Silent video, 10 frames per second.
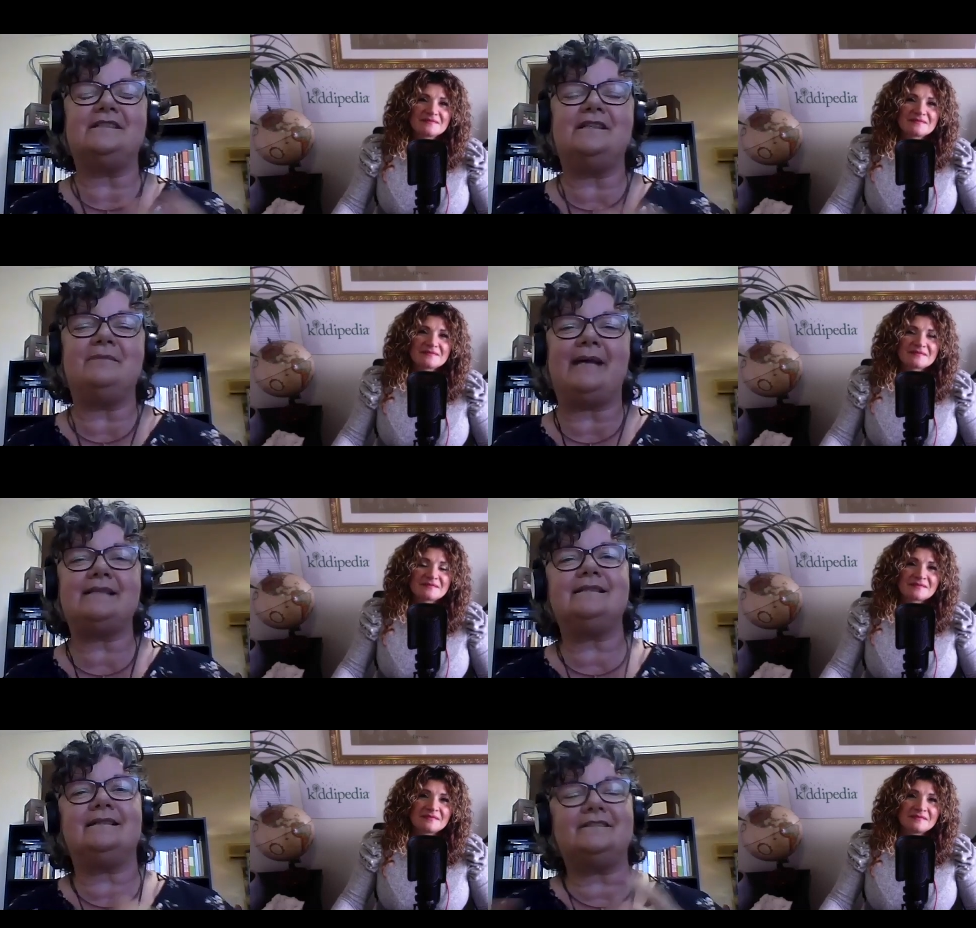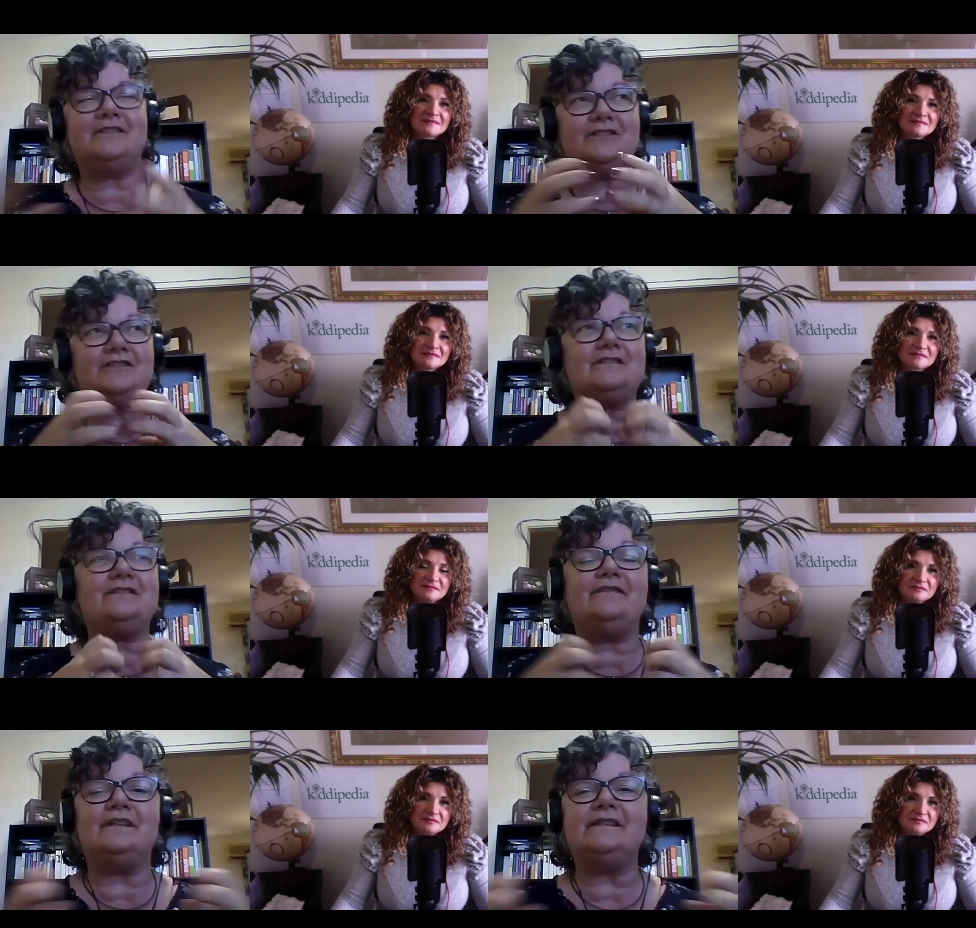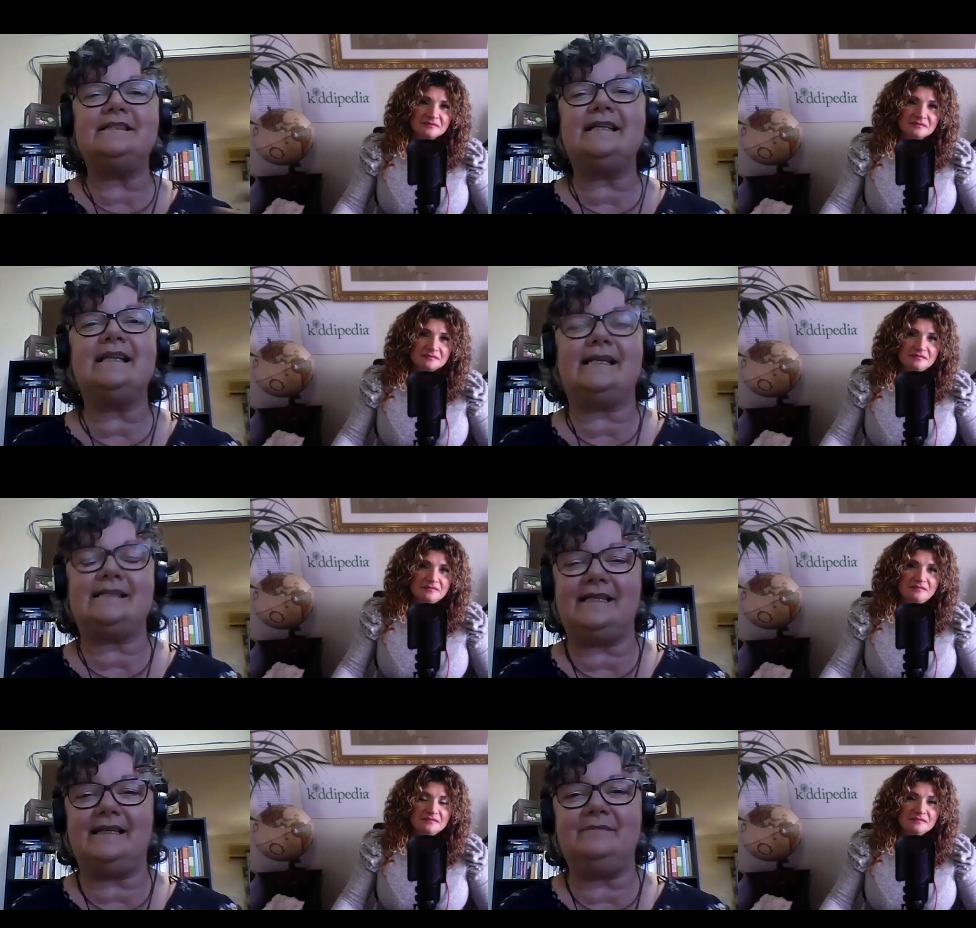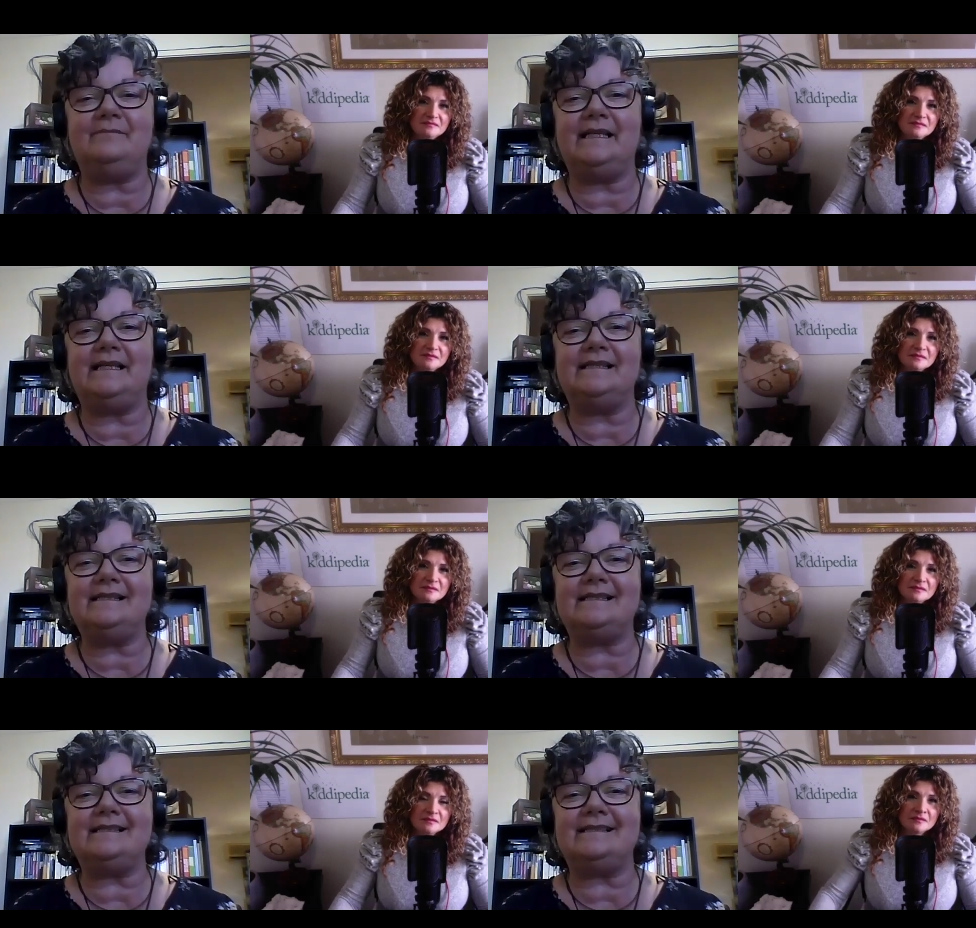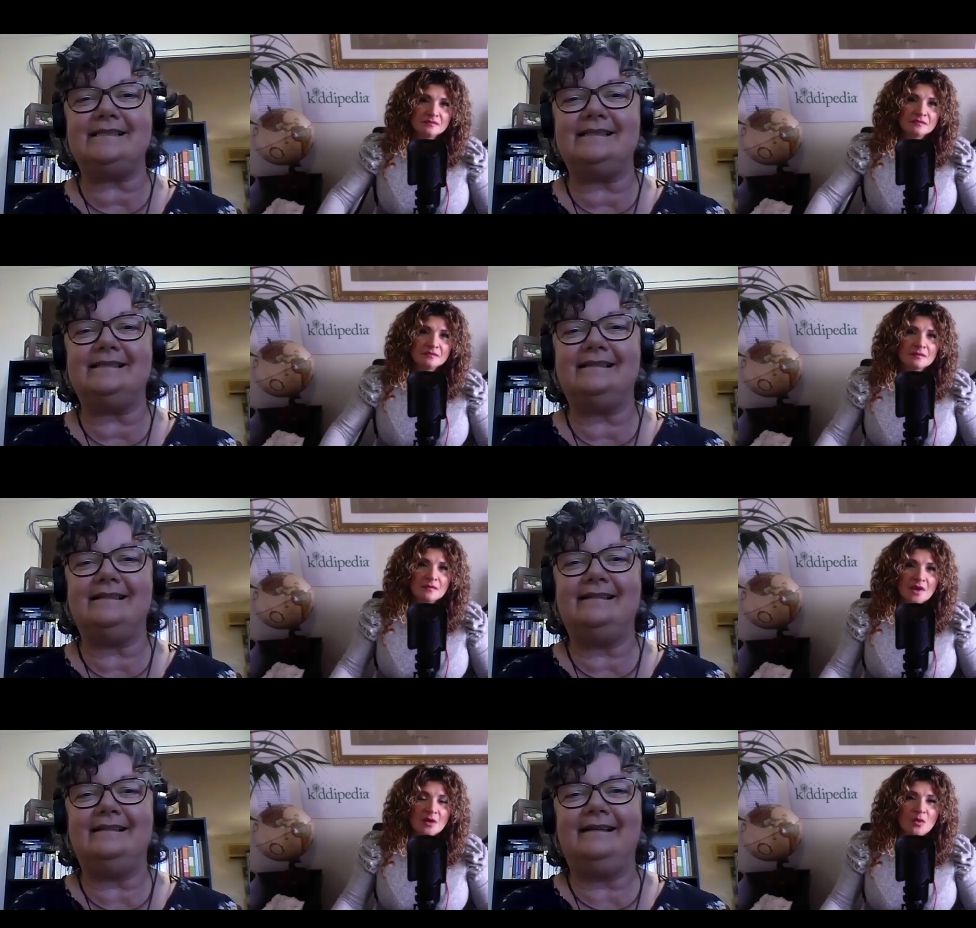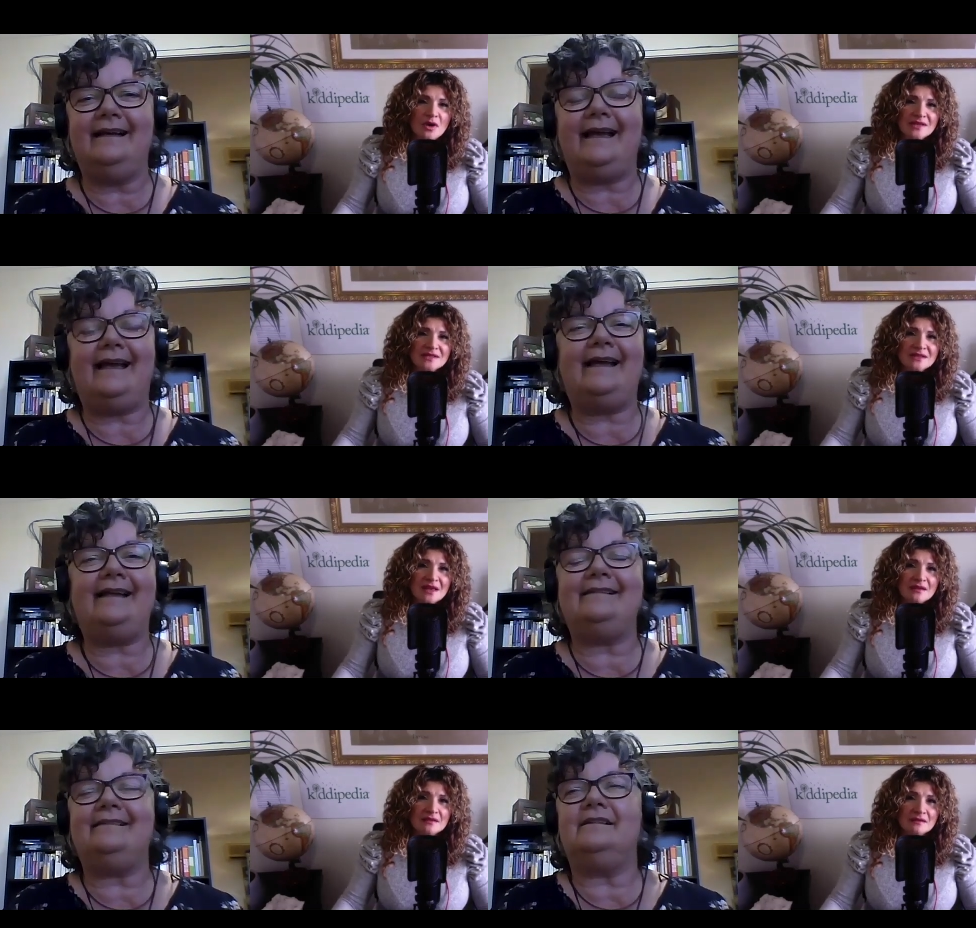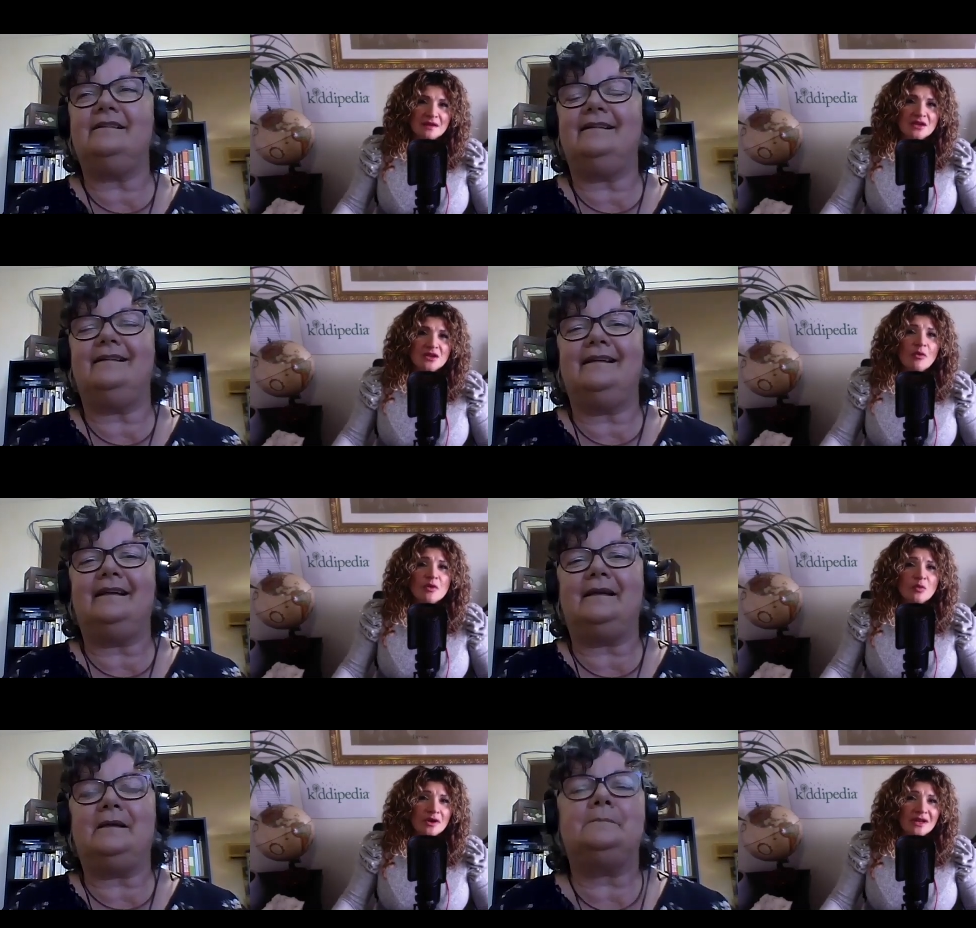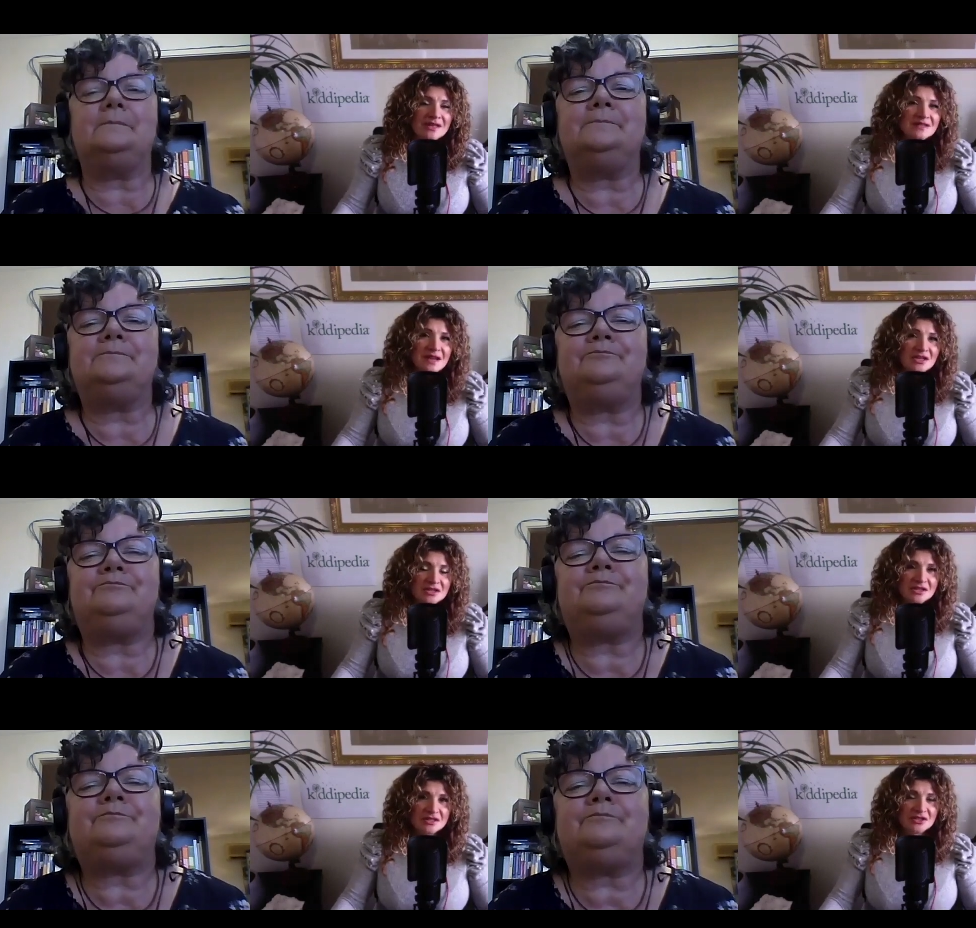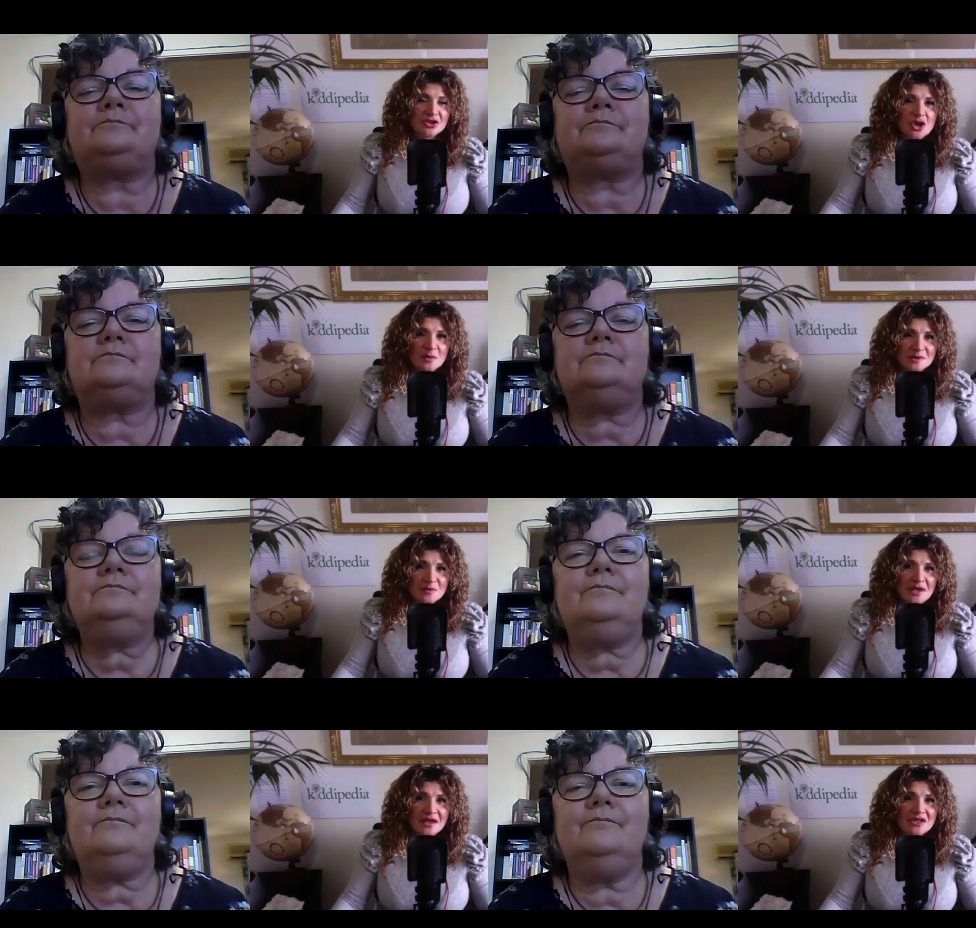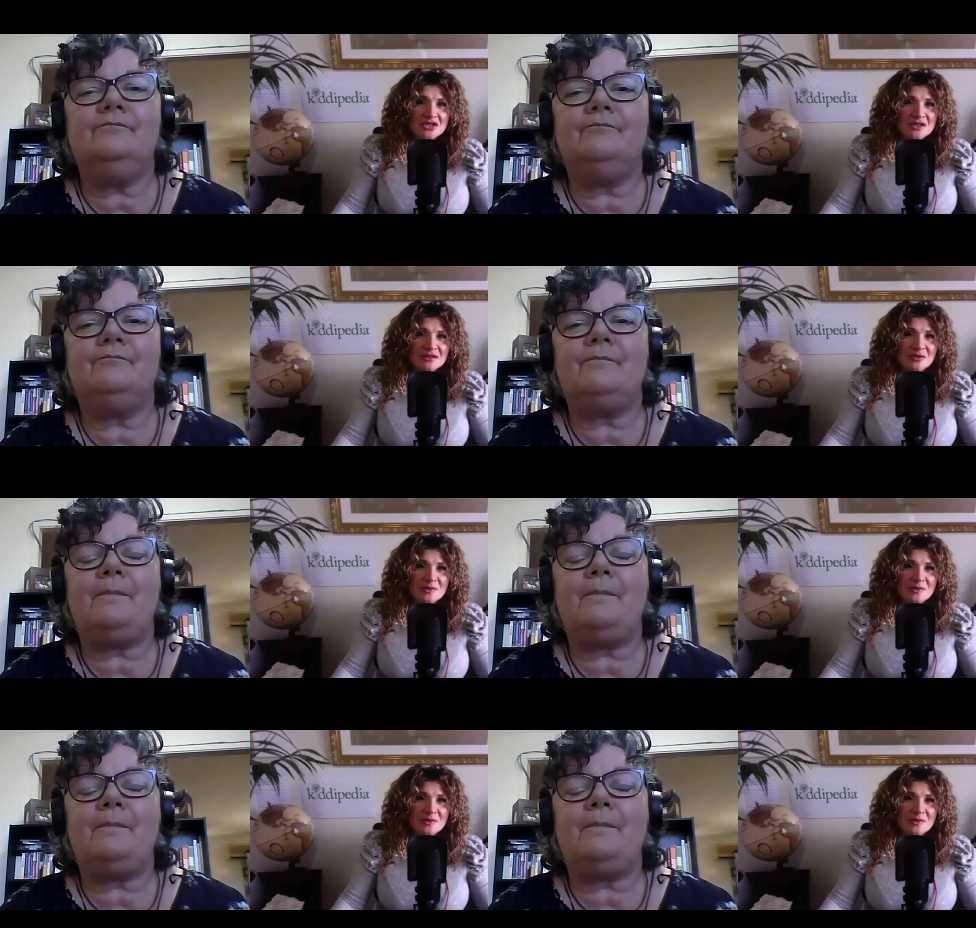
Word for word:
Speaker 1: your massage. It's just finding that 10 minutes.
Speaker 2: And what is and, it that, and knowing what it is, it actually sort of tops up your energy a little